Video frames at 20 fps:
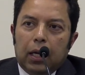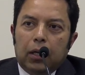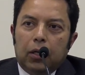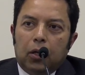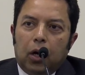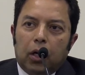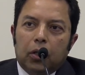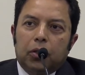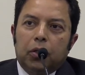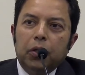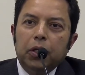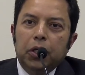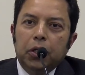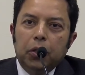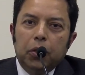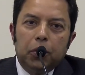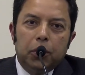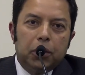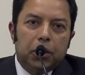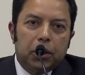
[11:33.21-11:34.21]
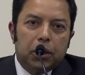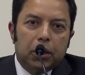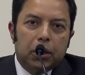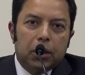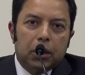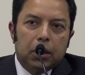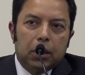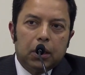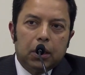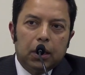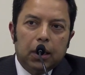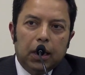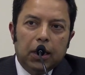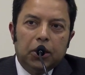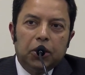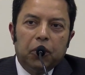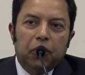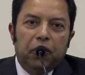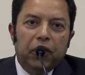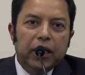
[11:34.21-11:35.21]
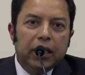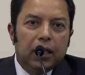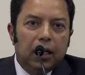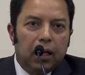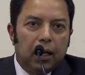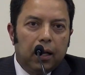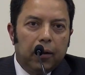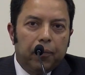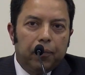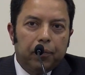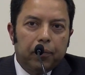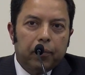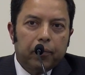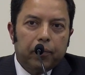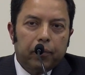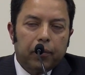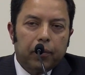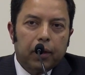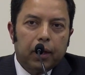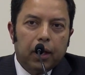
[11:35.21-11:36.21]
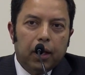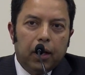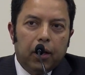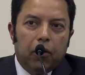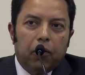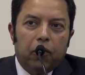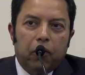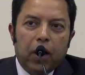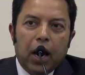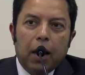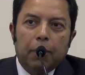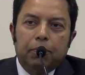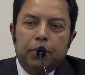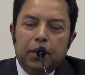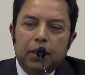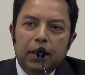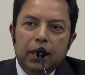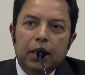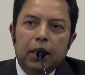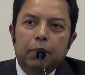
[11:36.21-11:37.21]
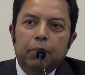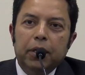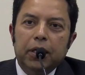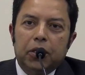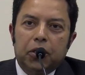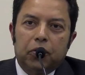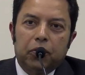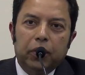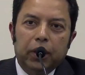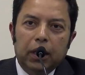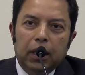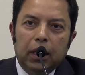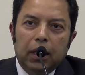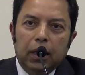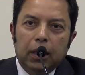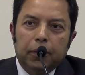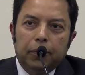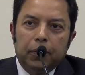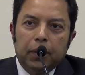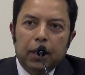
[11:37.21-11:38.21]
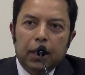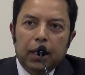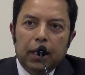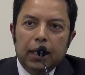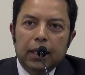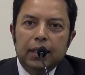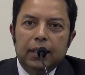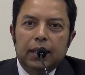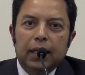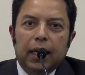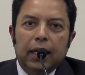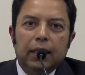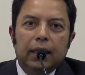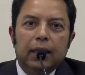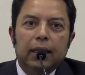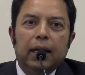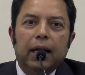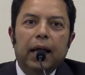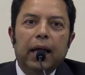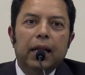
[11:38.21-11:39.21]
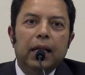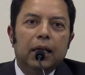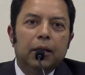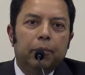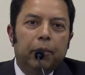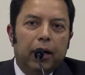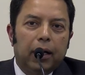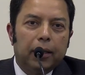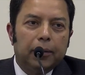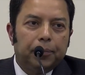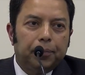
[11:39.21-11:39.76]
Dr. Yunus is a riddle wrapped in a mystery inside an enigma.